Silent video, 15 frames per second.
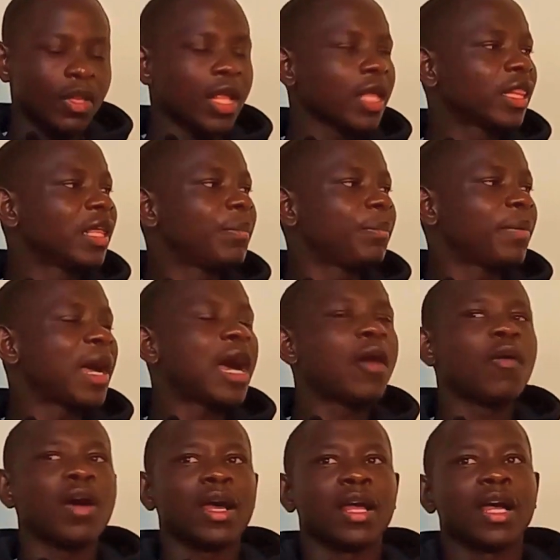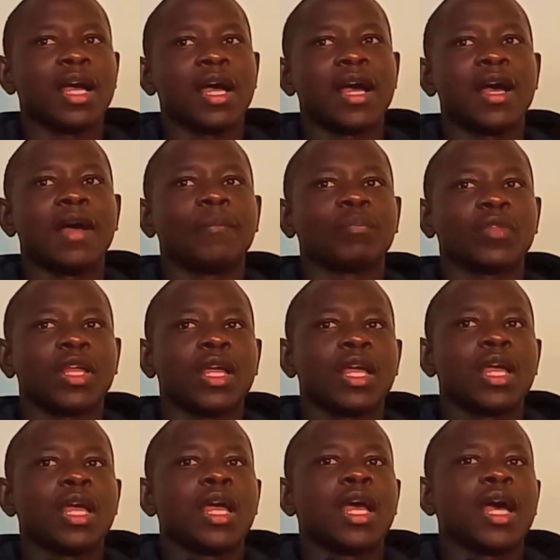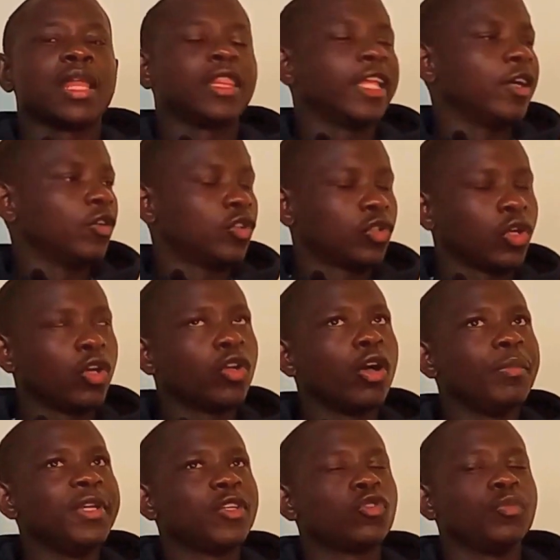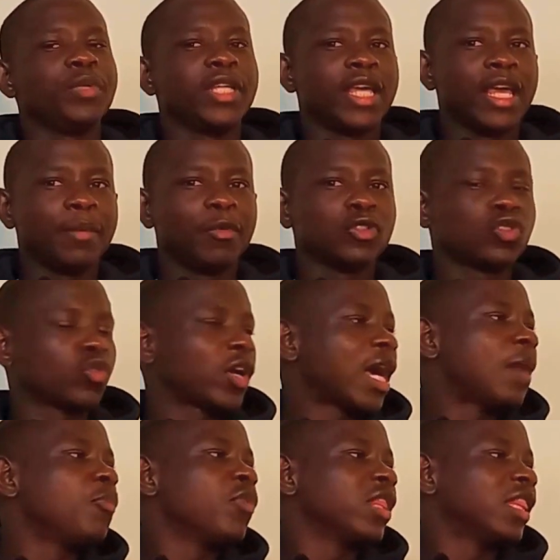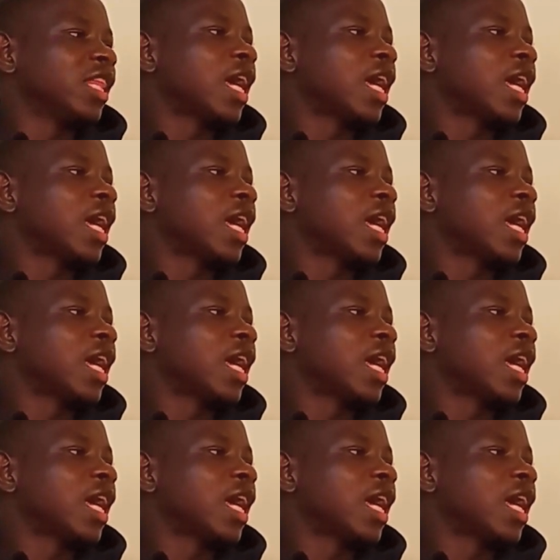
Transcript: the power and the autonomy to be able to come with